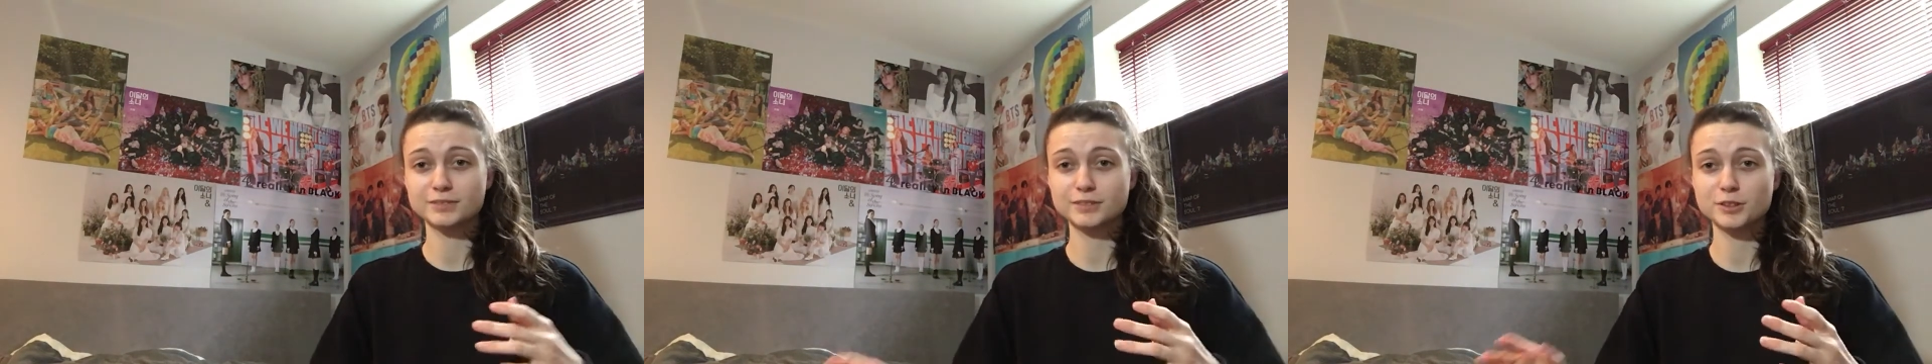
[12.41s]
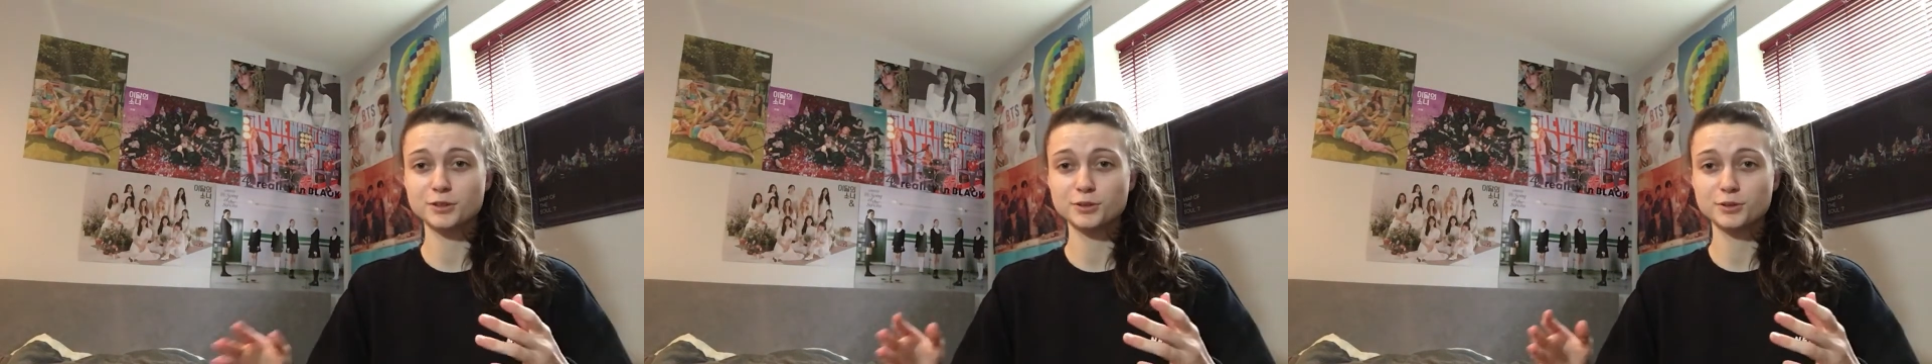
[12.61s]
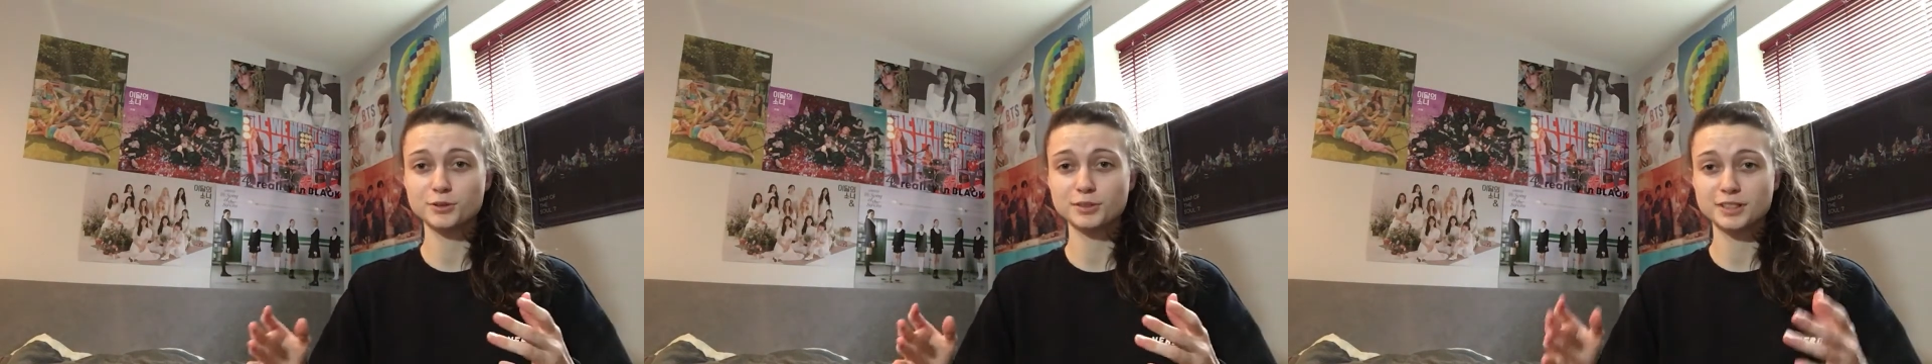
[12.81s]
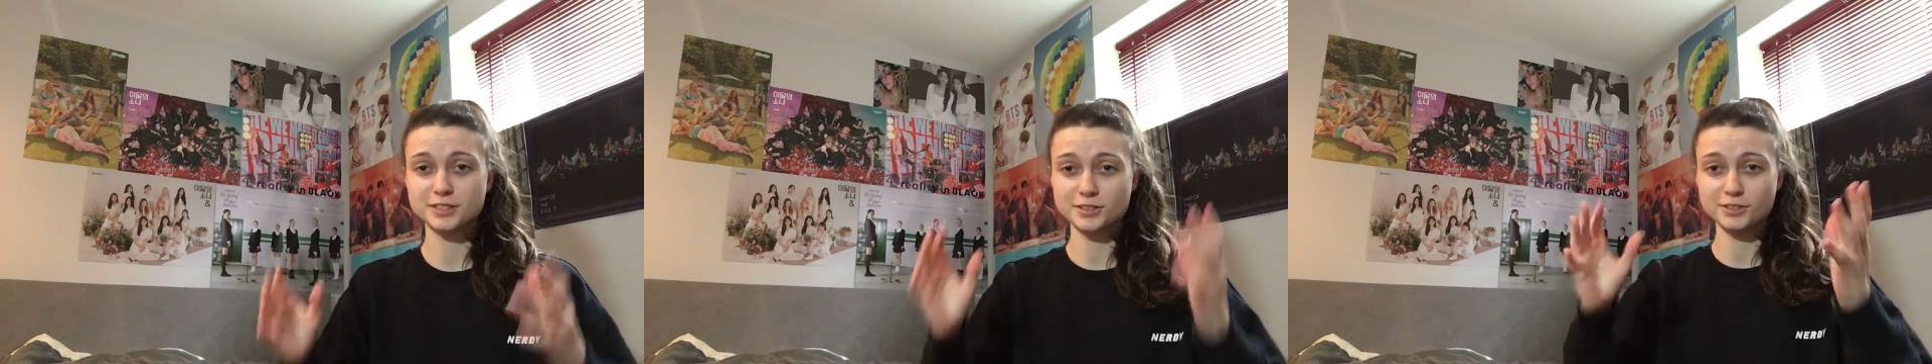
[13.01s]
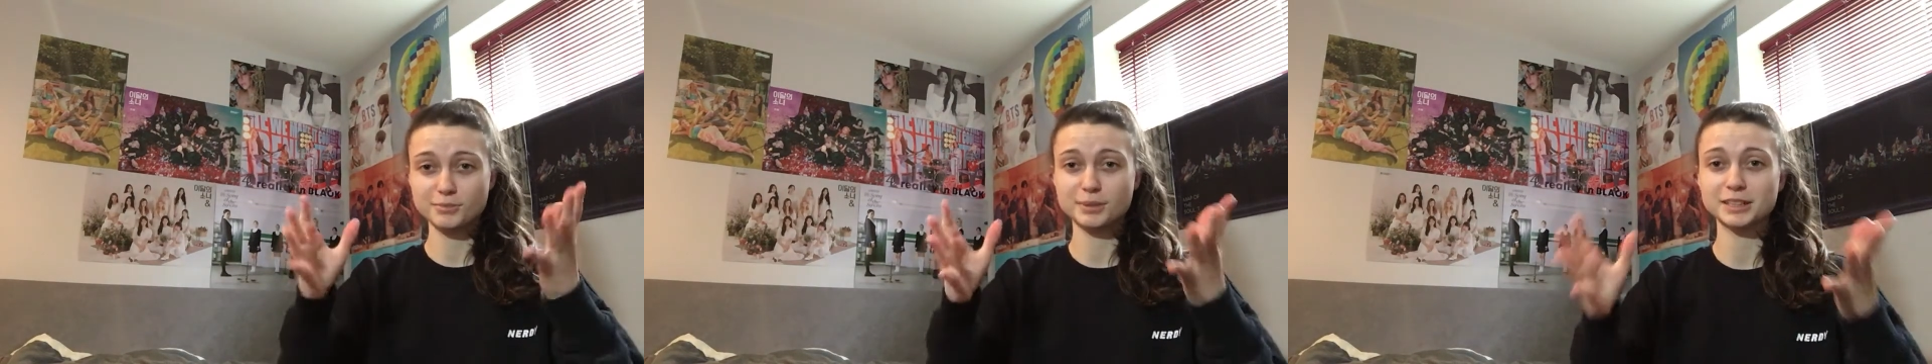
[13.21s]
even though
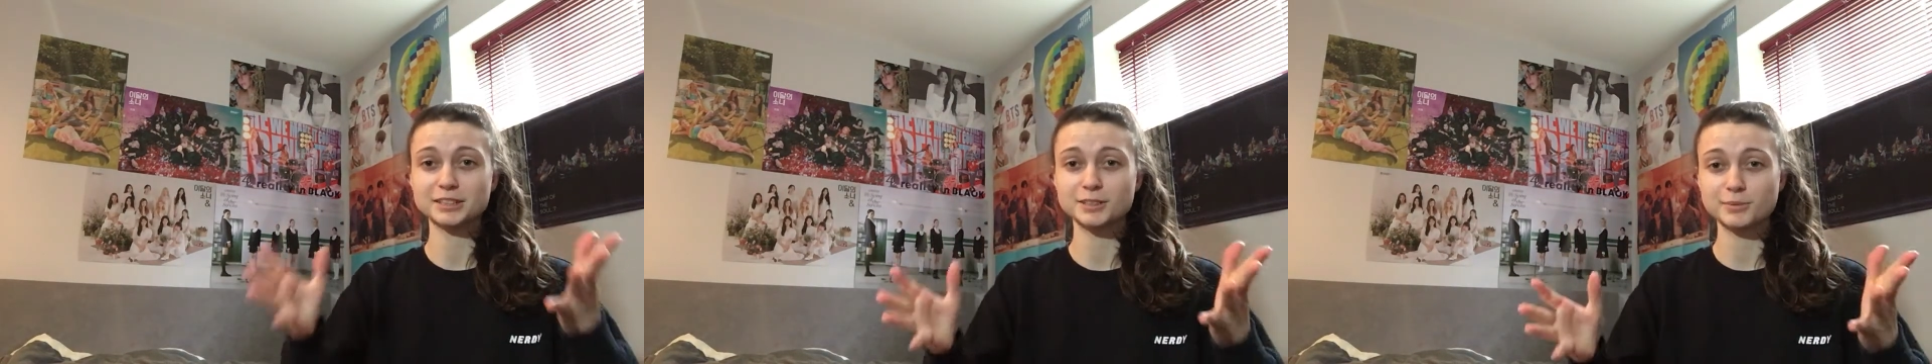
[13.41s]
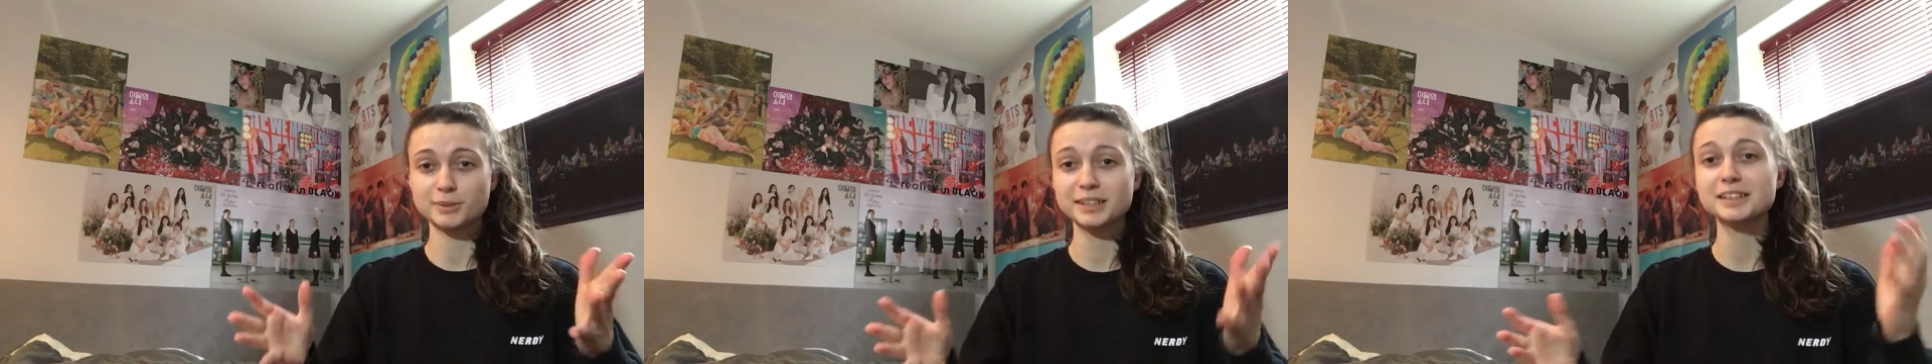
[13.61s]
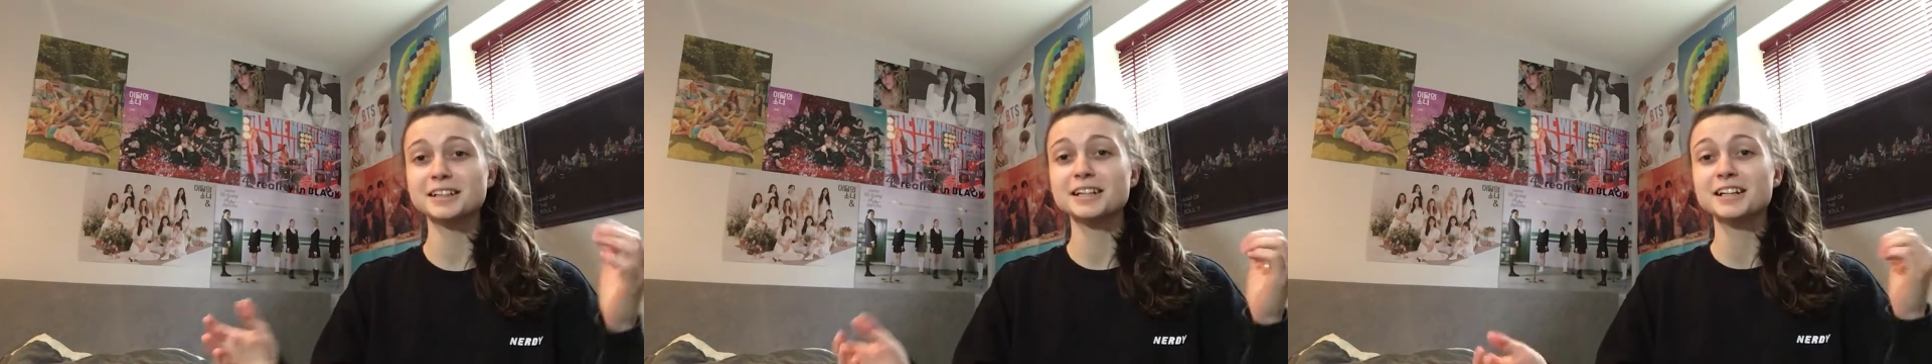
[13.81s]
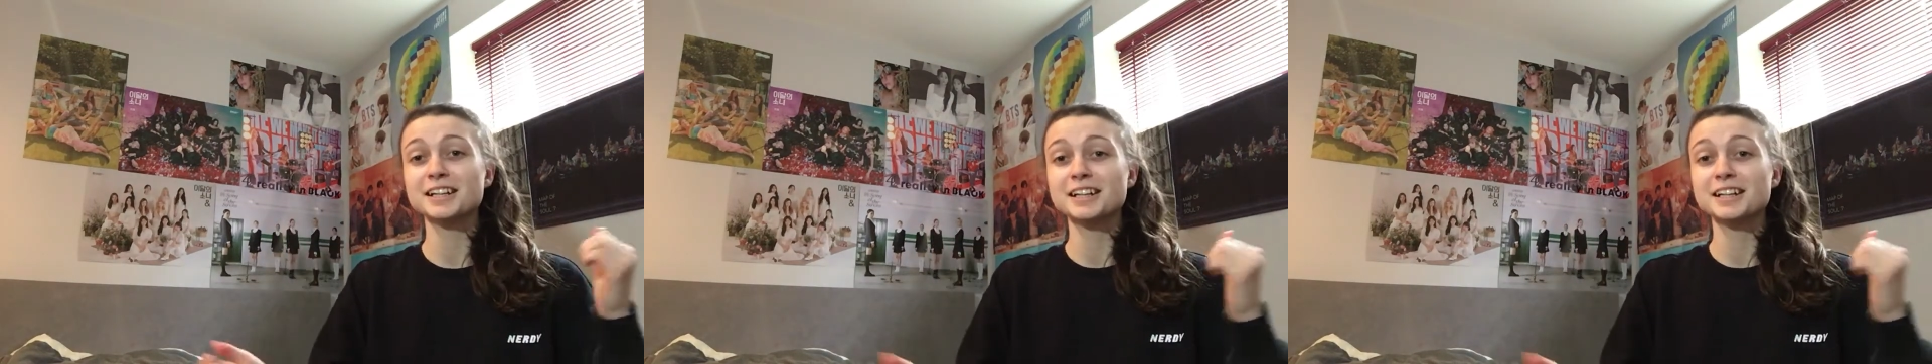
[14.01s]
it's on my thumbnail,